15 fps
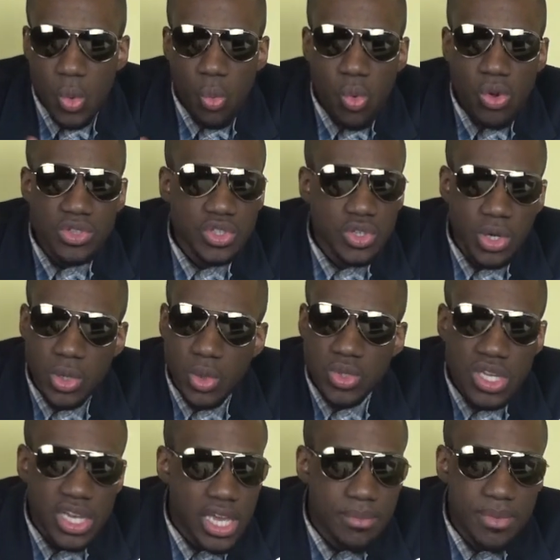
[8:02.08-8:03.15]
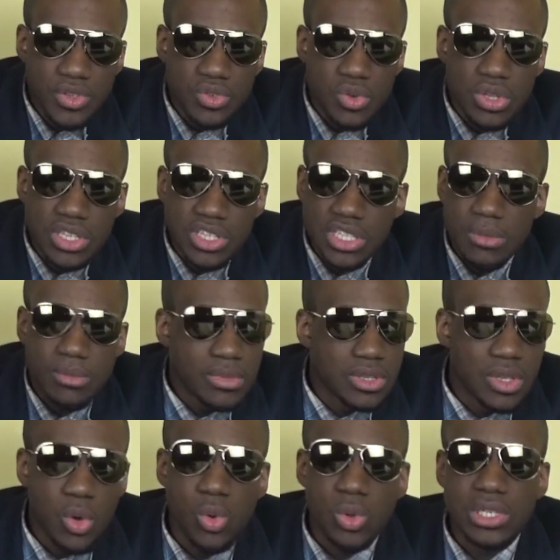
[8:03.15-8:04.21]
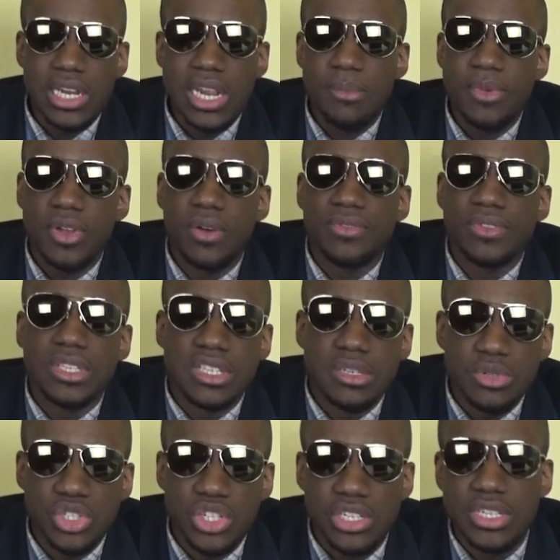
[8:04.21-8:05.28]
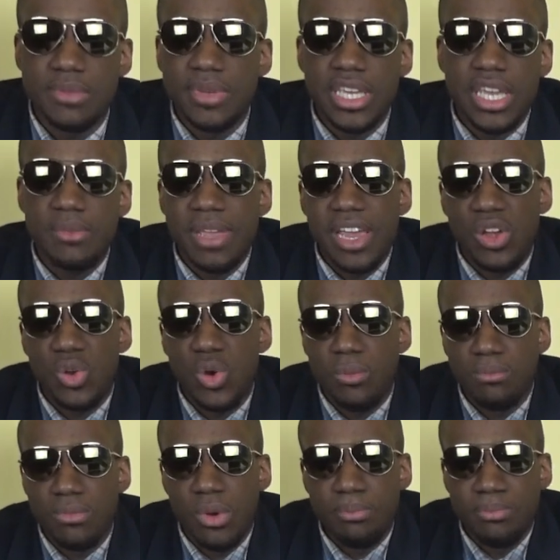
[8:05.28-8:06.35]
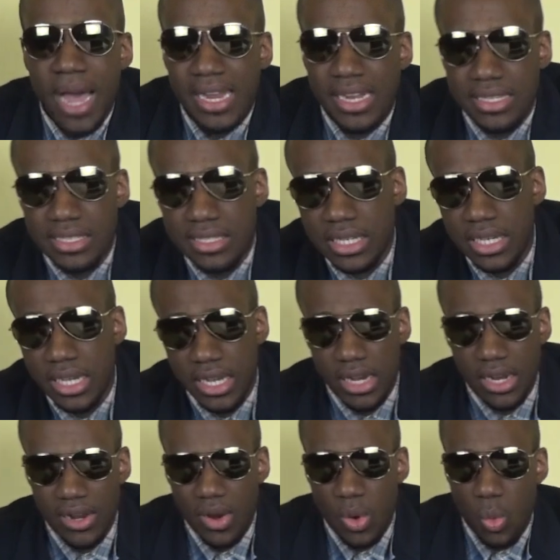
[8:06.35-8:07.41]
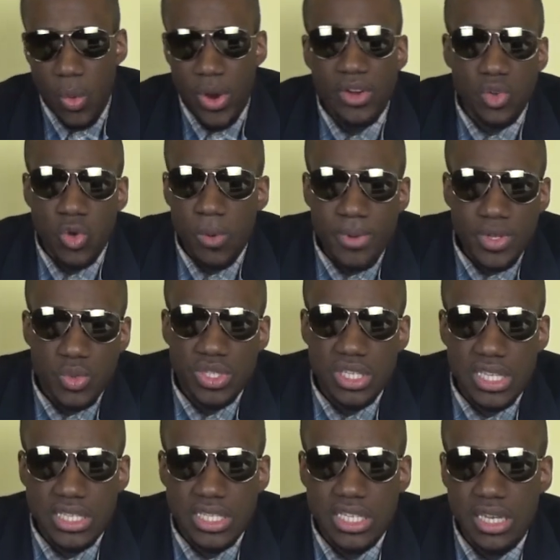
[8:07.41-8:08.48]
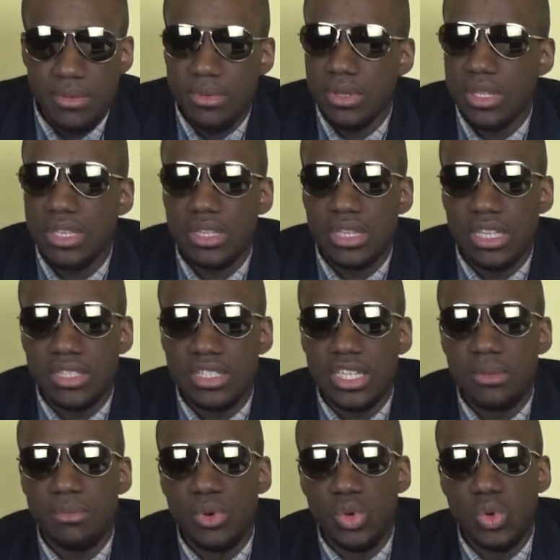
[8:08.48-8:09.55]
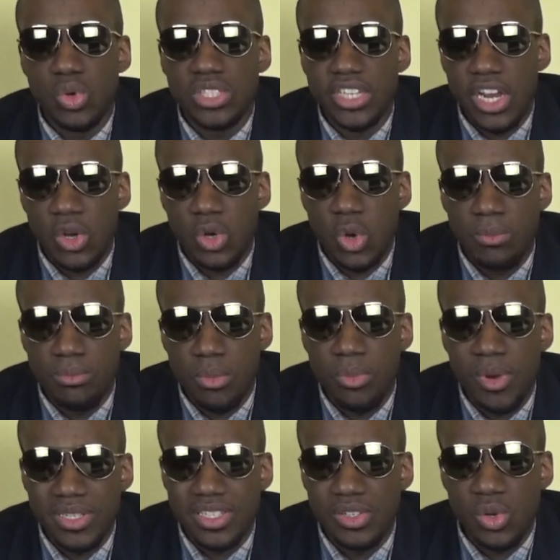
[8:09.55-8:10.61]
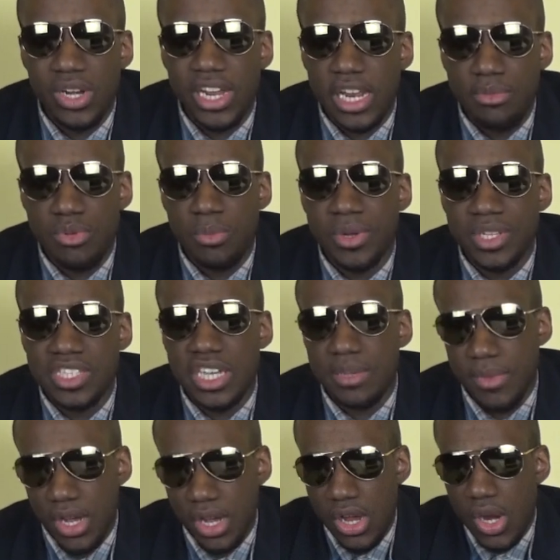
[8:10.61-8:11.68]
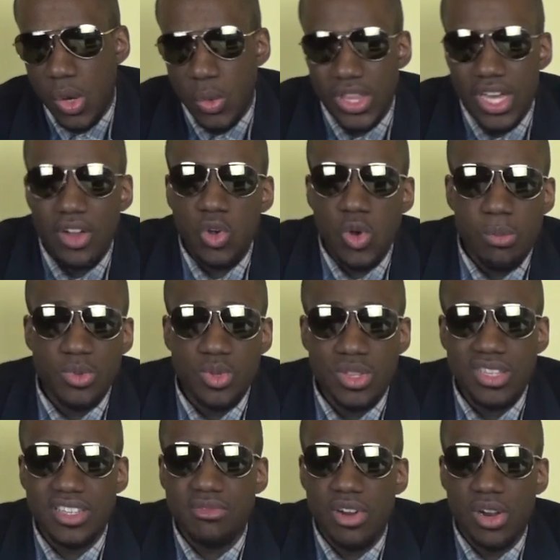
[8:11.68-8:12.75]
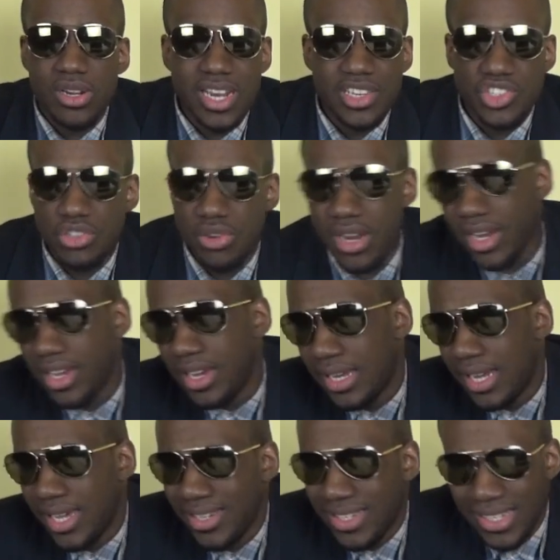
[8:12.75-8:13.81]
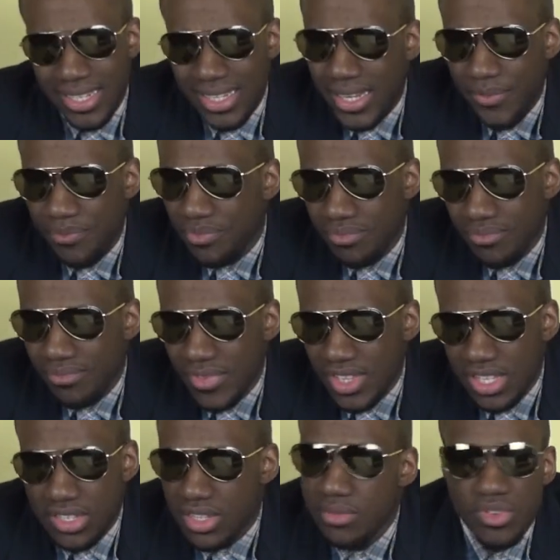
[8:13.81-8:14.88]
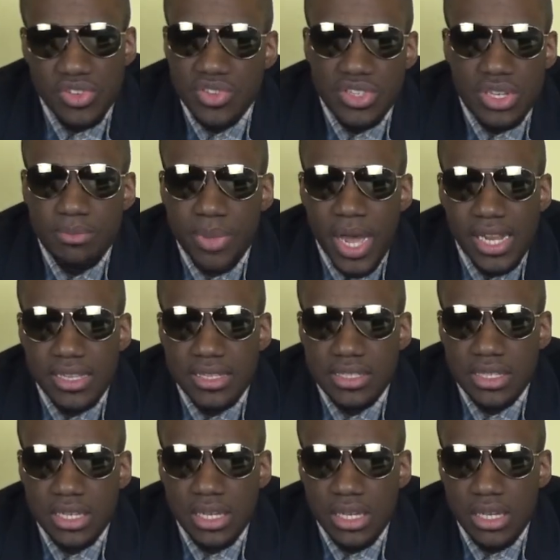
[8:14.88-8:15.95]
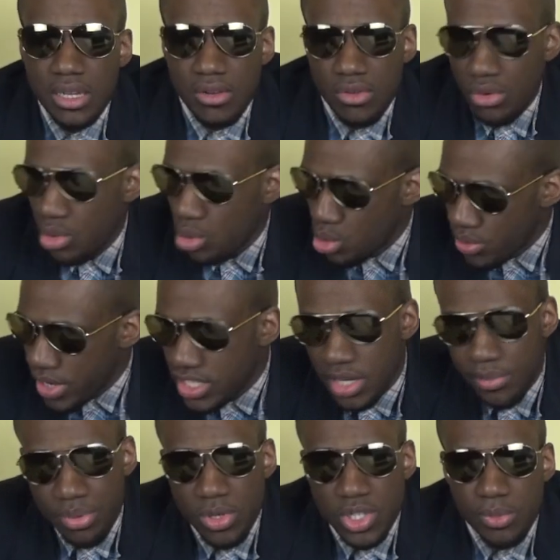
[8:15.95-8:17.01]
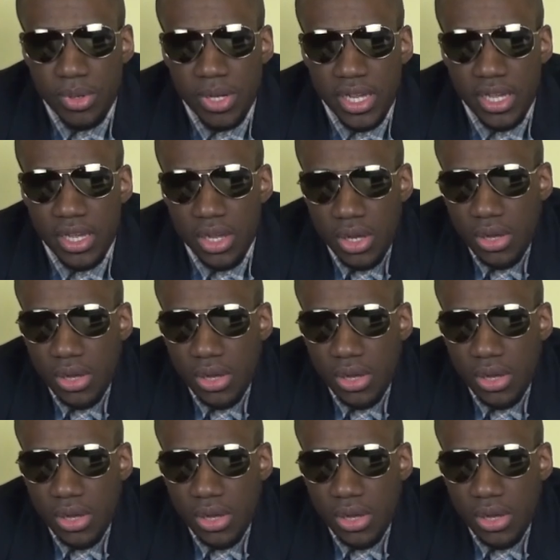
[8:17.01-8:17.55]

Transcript: once Klose came into the team, the whole dynamic of the team changed. It became a lot more balanced. When Gomez was in the team looked a lot more balanced. It looked like a proper team. Without Gomez, without a recognized striker, you're like, the team doesn't seem balanced. Great approach play,